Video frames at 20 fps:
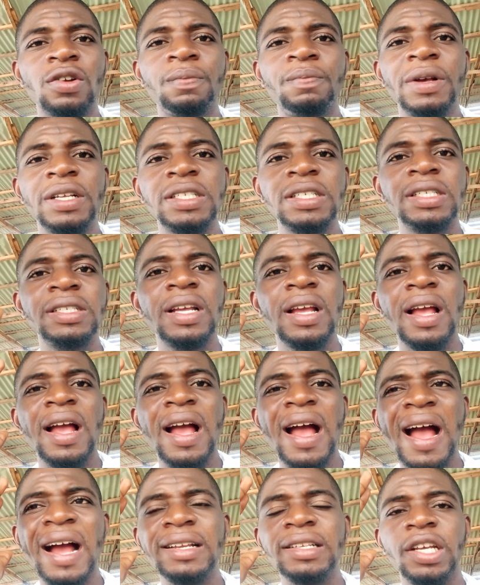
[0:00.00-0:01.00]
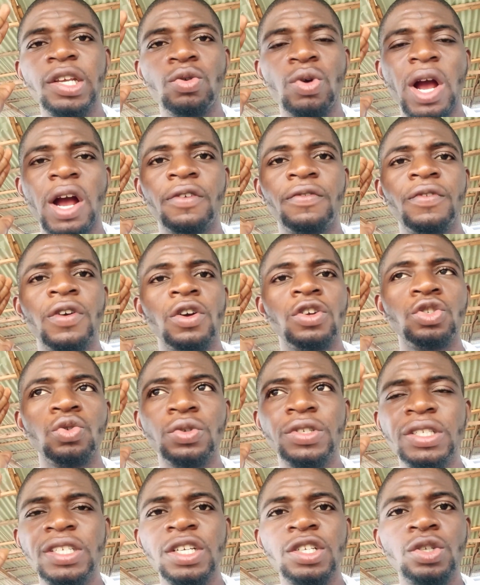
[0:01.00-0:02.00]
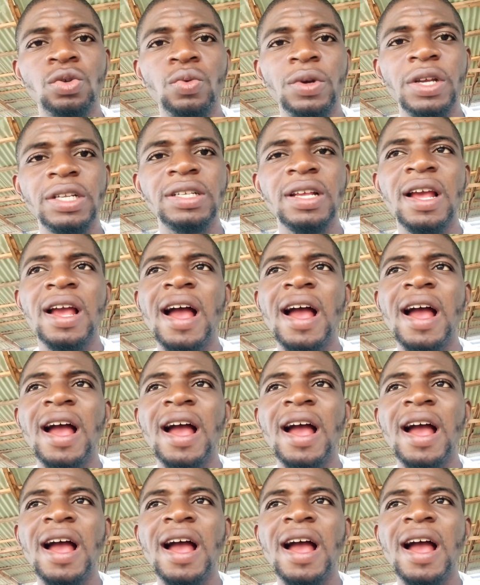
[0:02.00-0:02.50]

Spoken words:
of person, and then you have to stick to it.